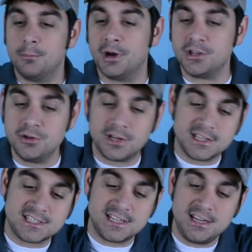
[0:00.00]
But you can
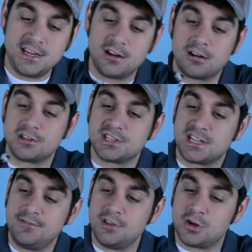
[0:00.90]
see here, I'll just
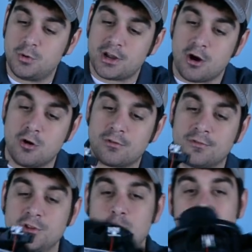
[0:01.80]
give you a quick
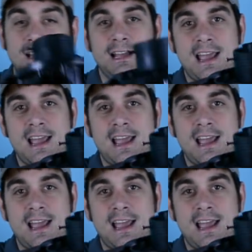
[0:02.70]
overview while I